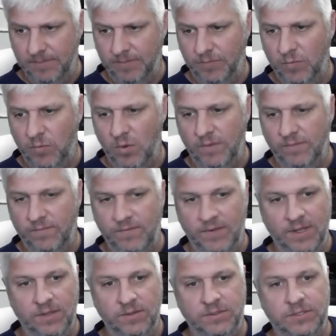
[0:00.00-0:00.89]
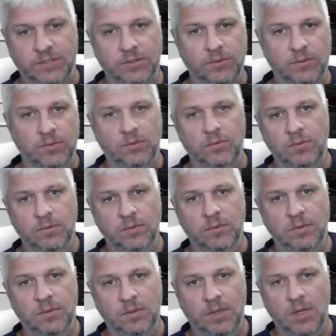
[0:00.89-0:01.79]
one fail to
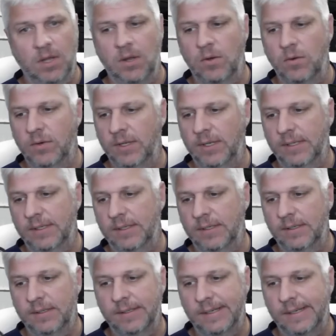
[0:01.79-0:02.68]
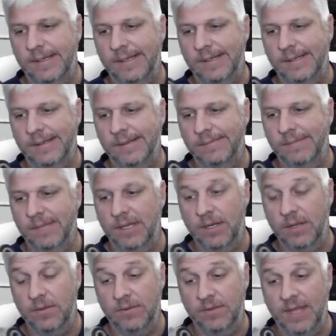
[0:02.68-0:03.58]
load, and
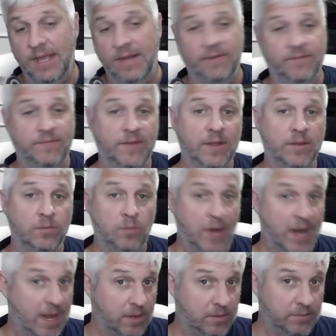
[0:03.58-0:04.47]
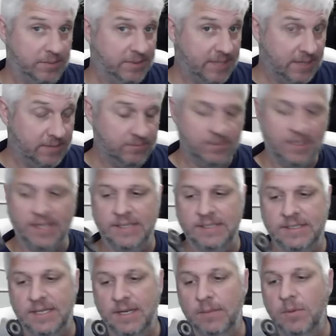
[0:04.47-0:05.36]
other than that, a failed round. But that, like
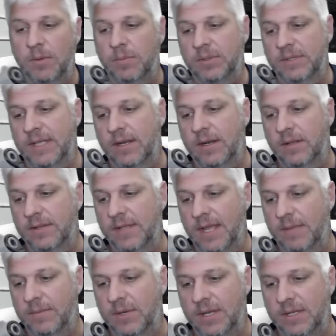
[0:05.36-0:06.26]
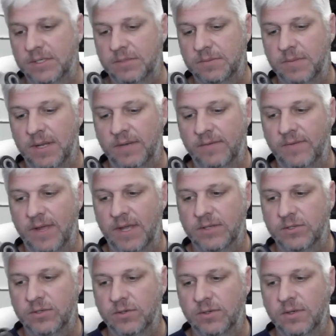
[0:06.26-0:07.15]
I said, I'm gonna put that on the ammunition
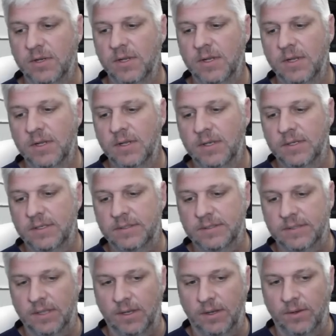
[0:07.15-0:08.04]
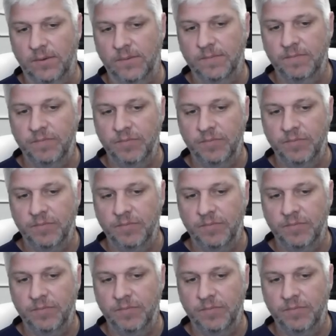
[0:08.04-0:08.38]
manufacturer. So,